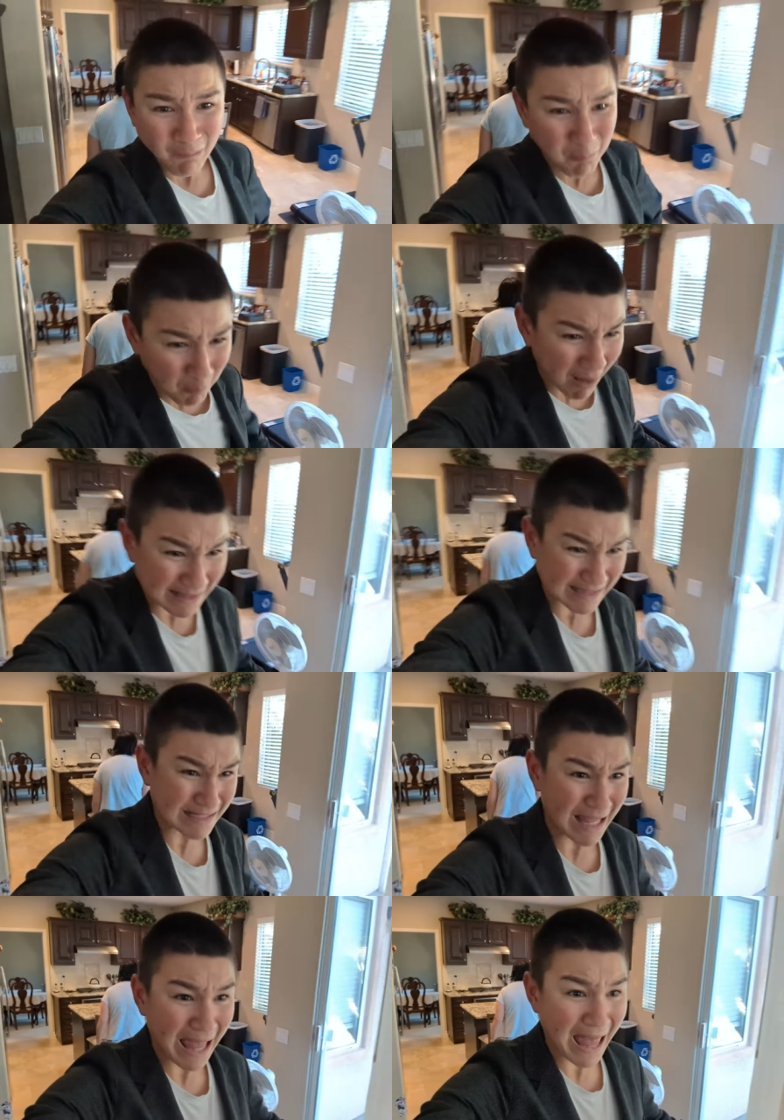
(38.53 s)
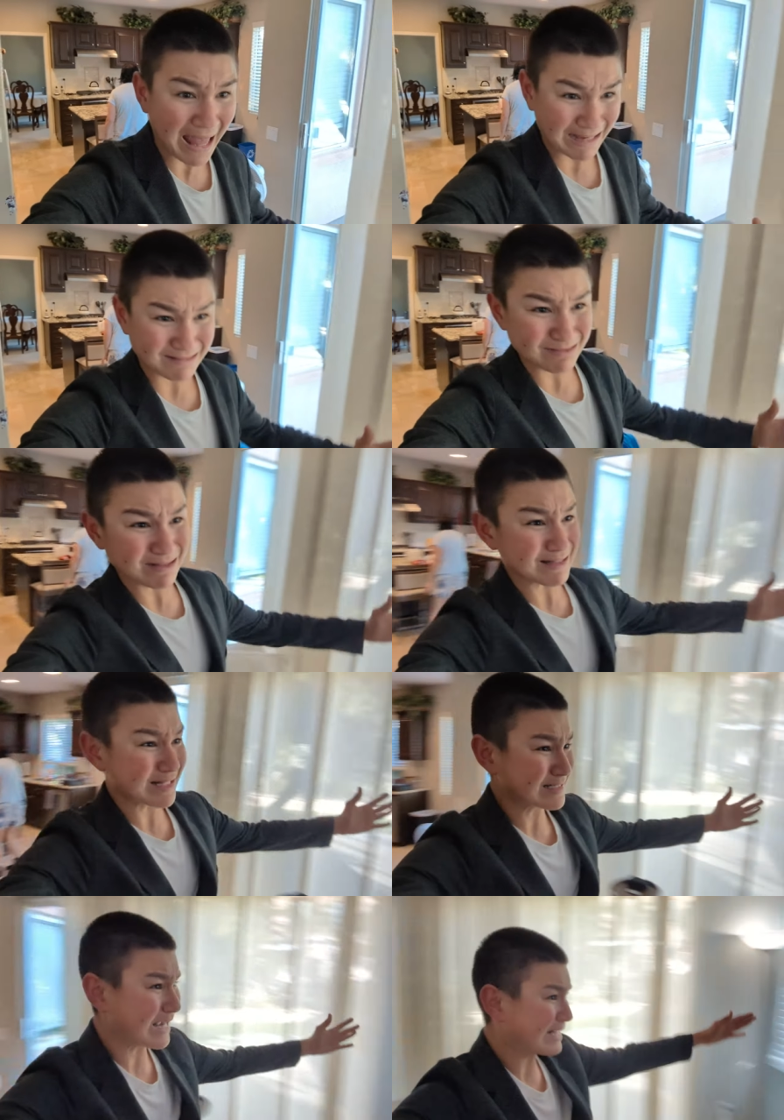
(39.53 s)
What the heck? Look at
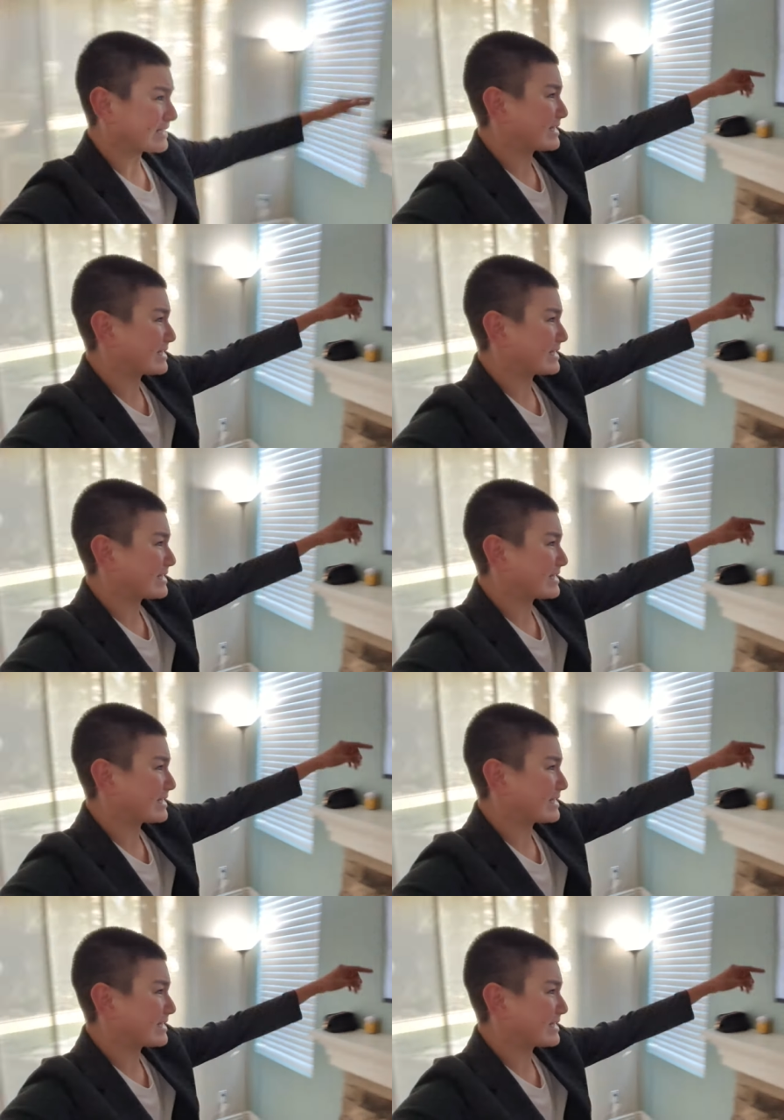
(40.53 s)
this guy.